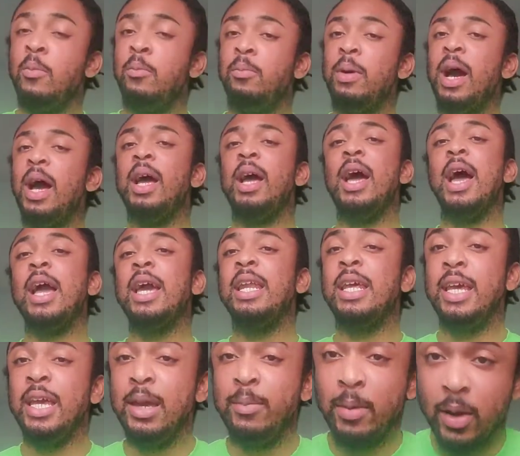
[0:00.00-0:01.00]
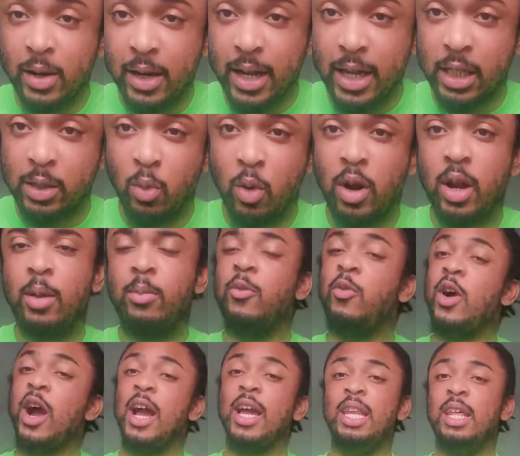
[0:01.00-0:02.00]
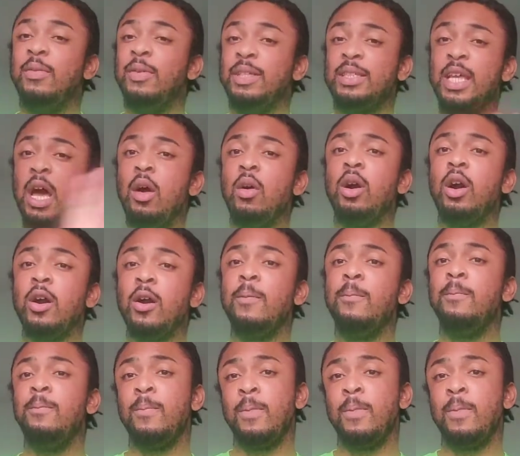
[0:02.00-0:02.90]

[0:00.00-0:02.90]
But I get an email the next morning before I can even tell her.